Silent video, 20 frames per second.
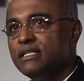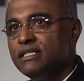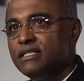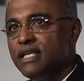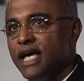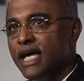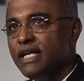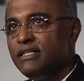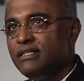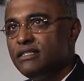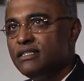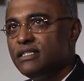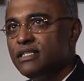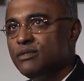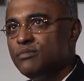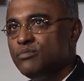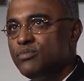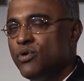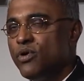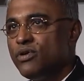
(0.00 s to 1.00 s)
that
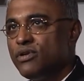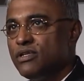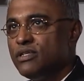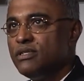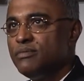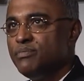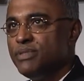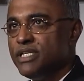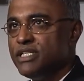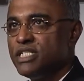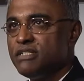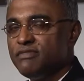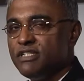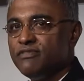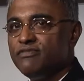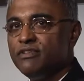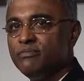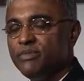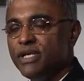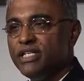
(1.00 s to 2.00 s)
important piece of
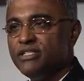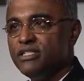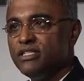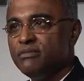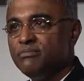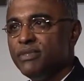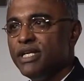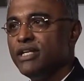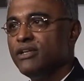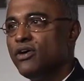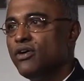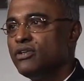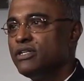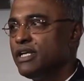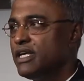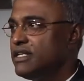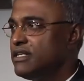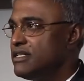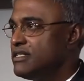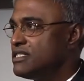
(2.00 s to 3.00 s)
information may not
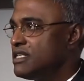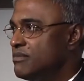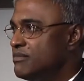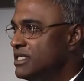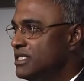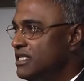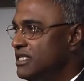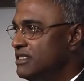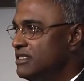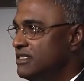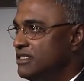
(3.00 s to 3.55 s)
get disseminated,